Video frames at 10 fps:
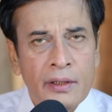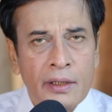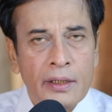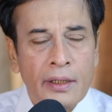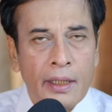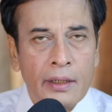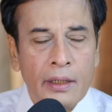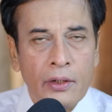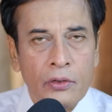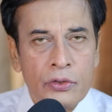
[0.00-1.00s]
indirect
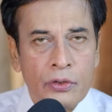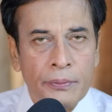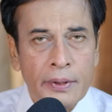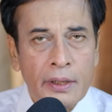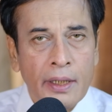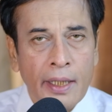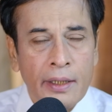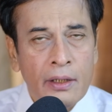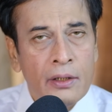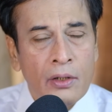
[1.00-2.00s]
laryngoscopy can